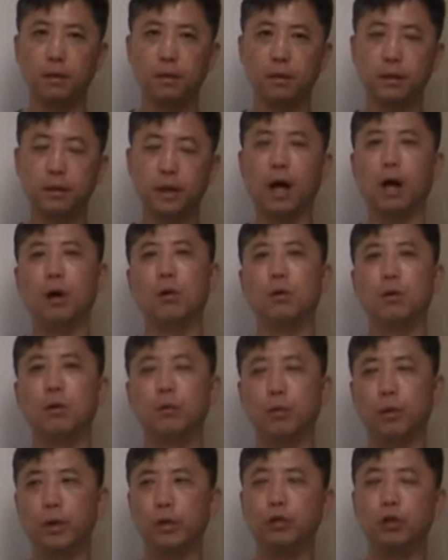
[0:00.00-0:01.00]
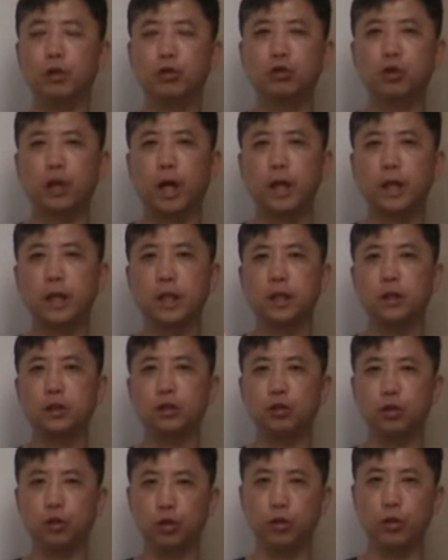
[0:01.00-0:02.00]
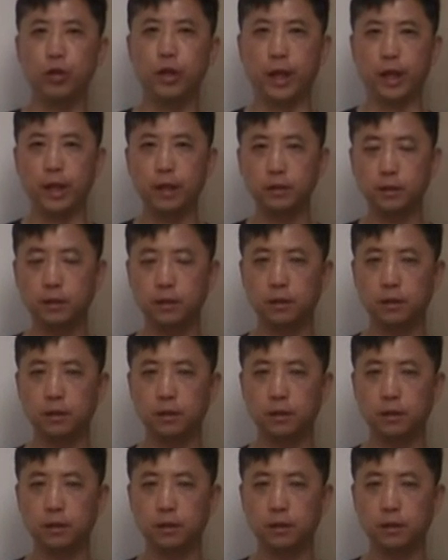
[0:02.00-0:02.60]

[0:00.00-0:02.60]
Now, when you're trying these new things,